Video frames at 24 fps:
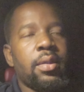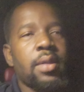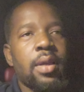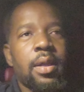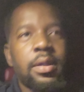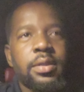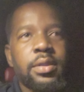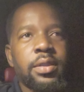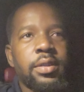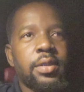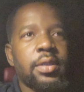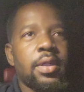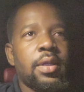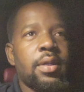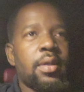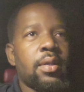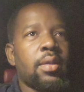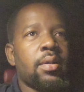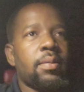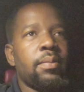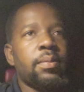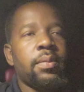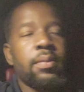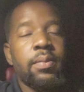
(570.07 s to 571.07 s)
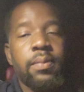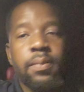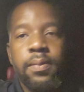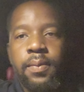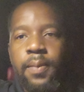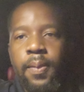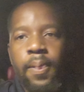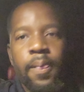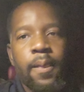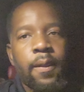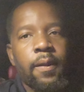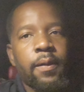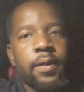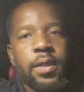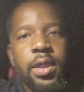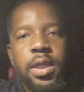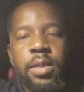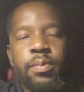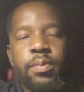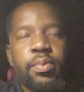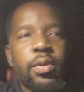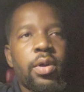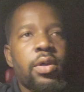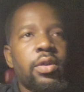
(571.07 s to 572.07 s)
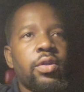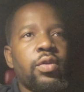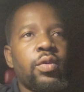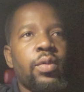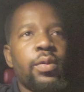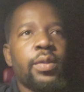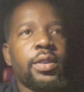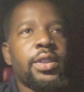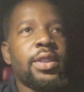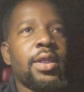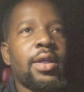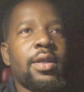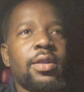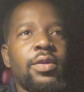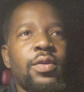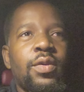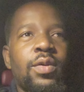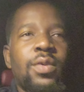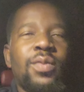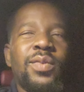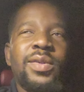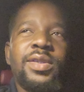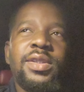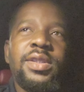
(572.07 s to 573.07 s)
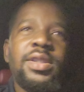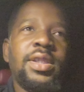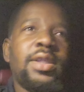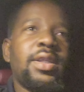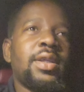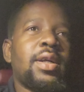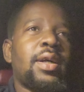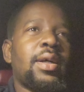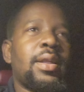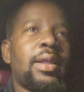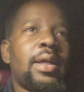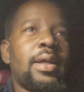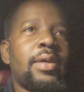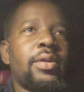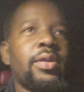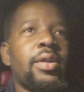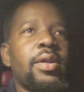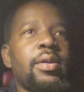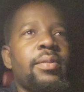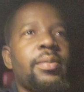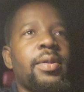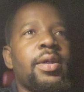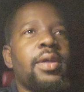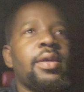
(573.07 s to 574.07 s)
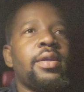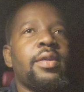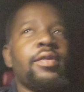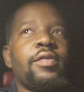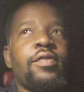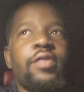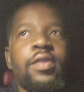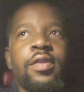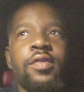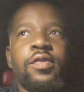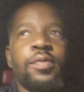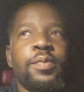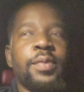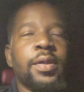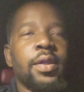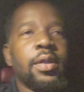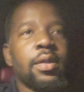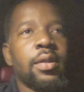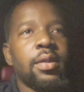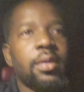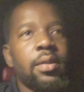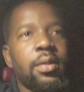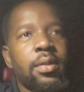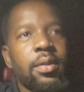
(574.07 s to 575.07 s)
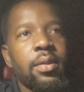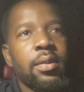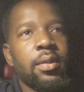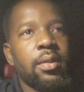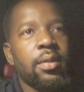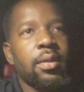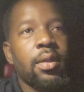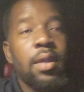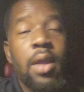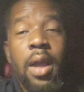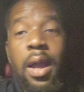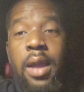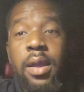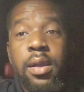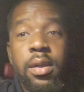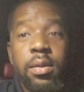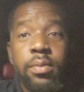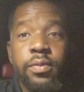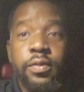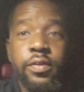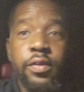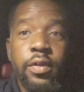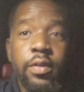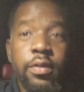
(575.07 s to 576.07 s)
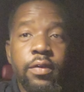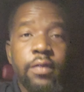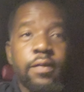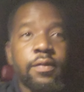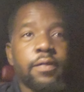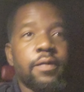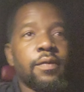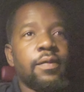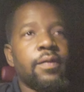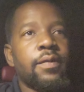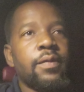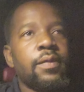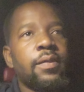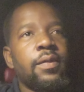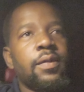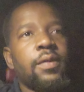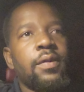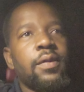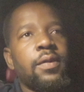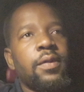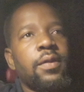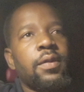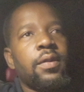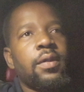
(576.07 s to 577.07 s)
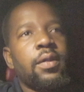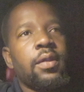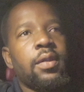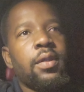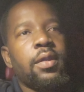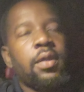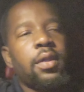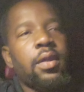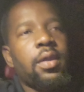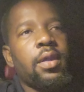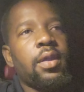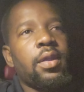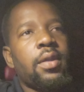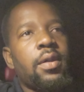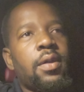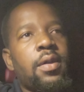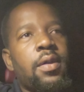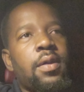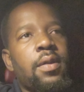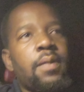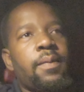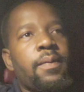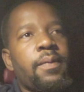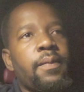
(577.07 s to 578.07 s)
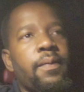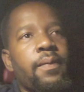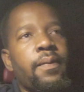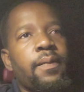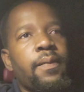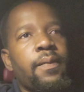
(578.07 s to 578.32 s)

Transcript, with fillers: y'all just um keep on doing what y'all doing. We see y'all out there, man. Trust me. I observe. And um